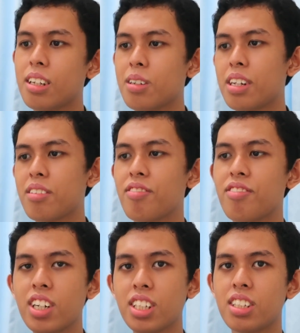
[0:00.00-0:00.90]
during
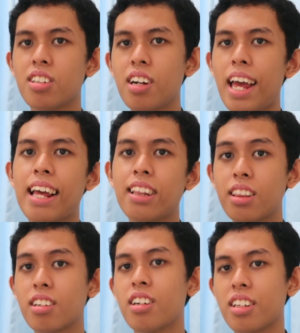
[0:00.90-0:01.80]
1st year and
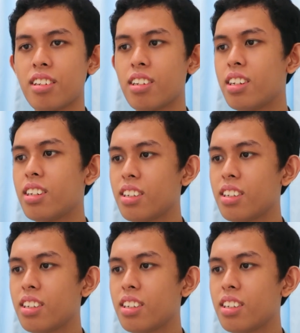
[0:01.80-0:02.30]
3rd year.